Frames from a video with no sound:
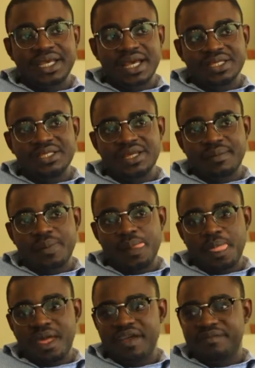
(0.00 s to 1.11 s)
yes, I
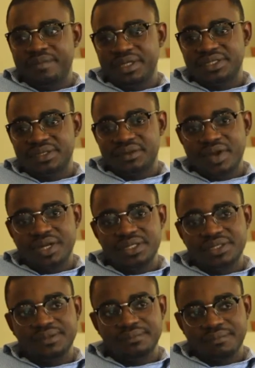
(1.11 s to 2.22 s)
have met
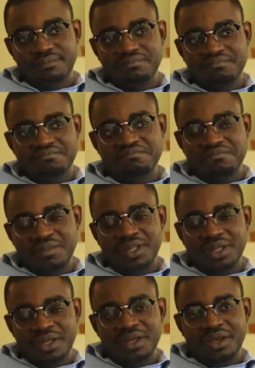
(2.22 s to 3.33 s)
quite
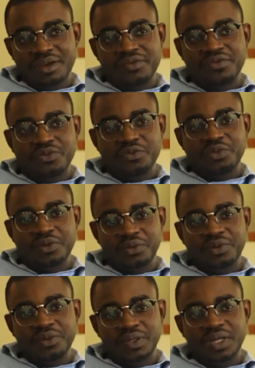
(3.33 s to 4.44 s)
few
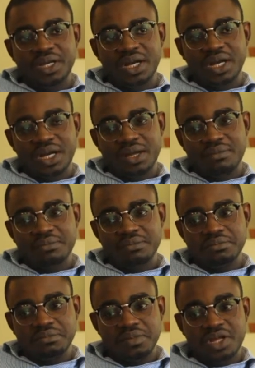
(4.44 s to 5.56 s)
people.
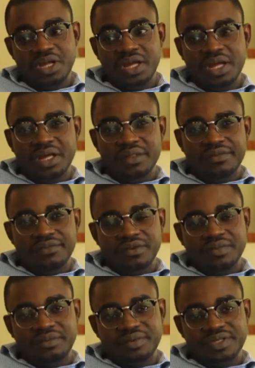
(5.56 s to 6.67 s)
The
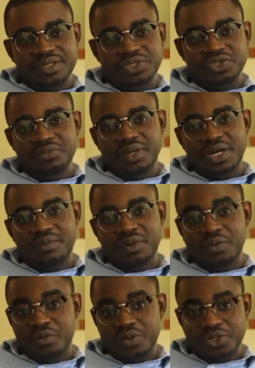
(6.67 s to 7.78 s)
former president John Mahama
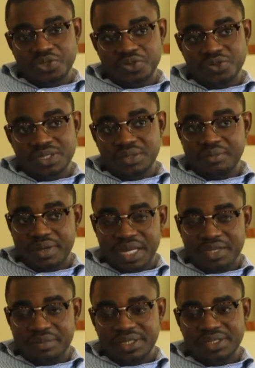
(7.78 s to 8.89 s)
wore my shoes in
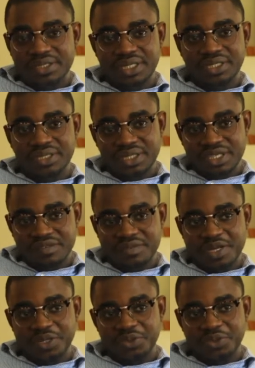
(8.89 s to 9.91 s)
parliament and gave me an